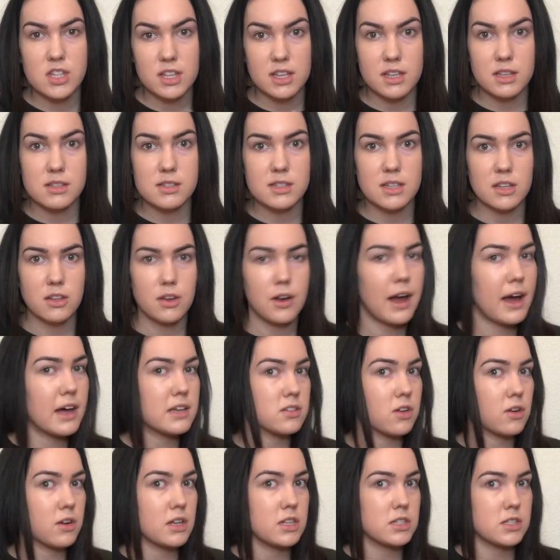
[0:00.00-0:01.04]
the concealer
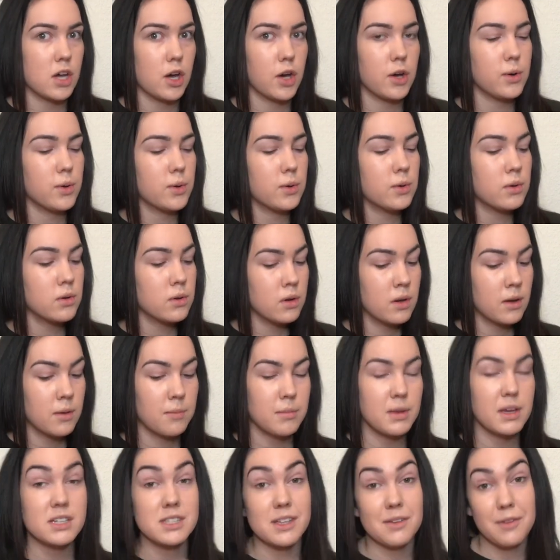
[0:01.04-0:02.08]
has on its own,
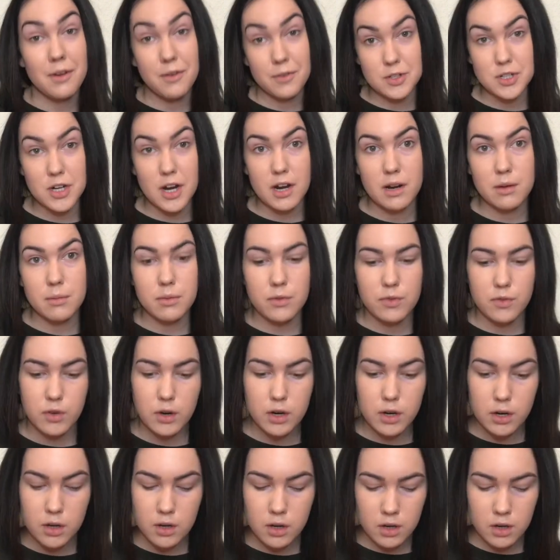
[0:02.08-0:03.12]
because I've never tried it before.